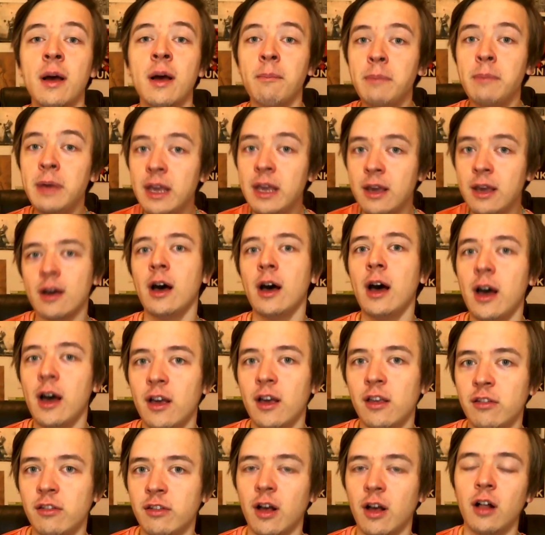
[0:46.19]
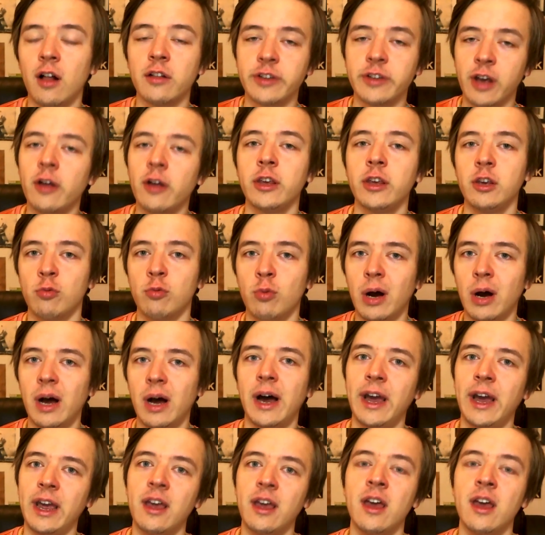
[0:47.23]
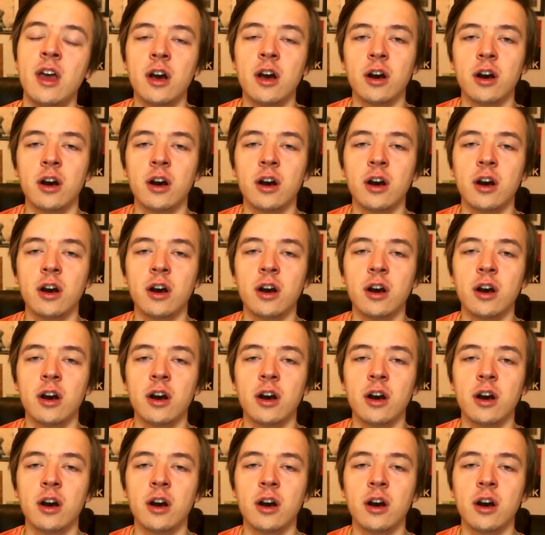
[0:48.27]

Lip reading: Because, I'll tell you why,